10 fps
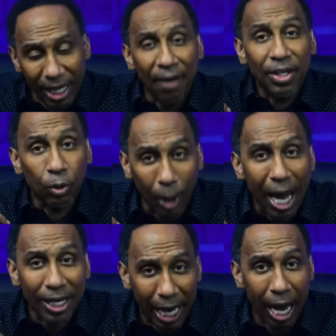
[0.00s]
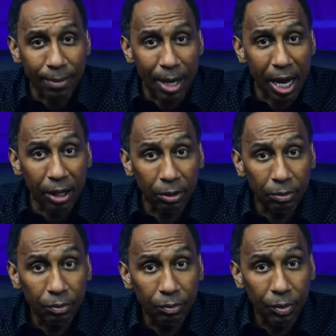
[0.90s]
Kevin Durant came there,
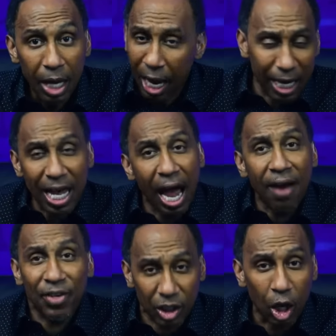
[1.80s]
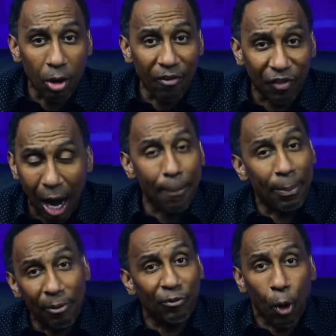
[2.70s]
and he averaged 35,
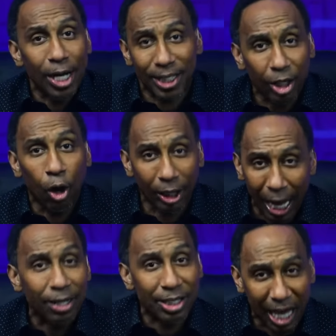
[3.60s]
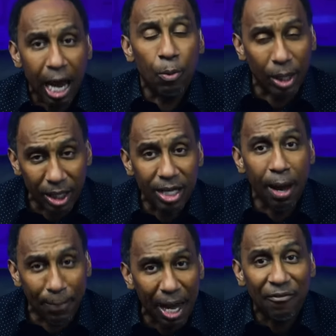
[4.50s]
but before he did all of that, his game won the
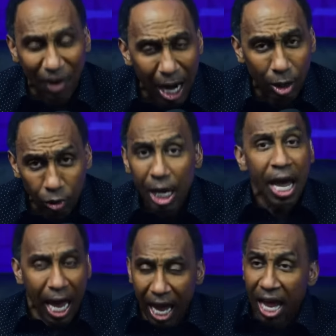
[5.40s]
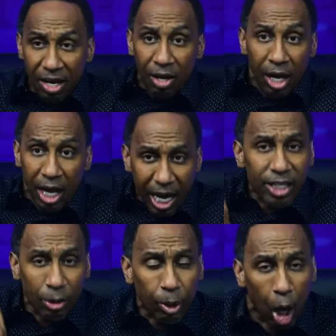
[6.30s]
NBA Finals, and
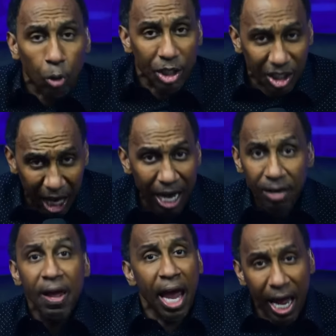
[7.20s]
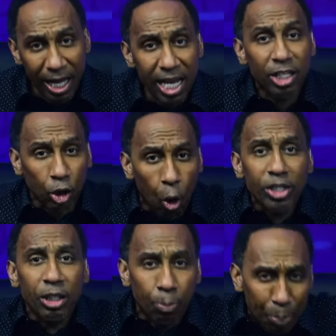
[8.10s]
he's a Golden State, and he
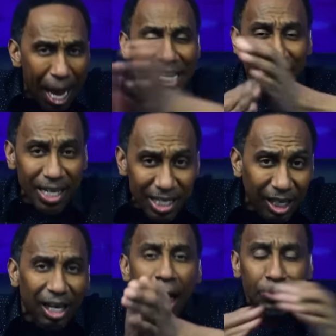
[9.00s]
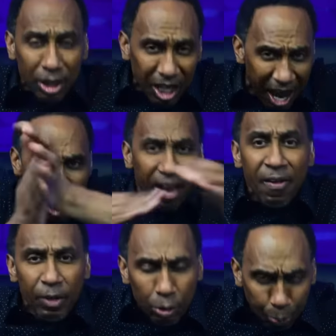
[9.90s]
scores his basket, and he claps his
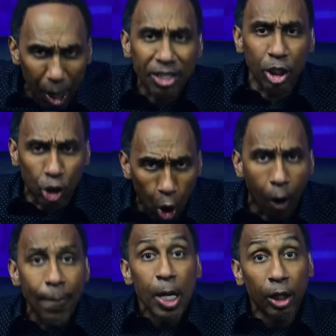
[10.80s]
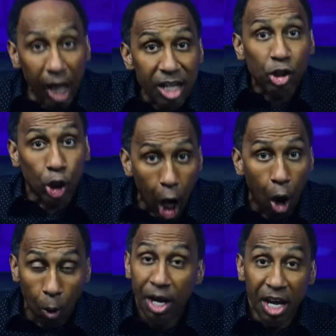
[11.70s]
hand, spreads his arm. Let's
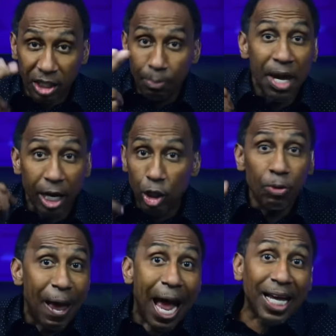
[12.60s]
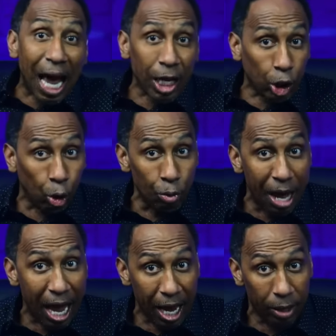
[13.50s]
go. It's me and you now. I got a crew
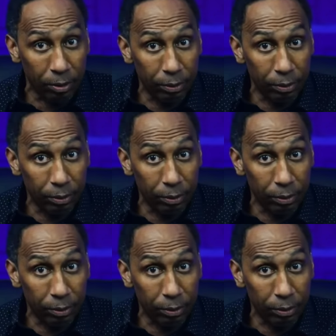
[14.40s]
now.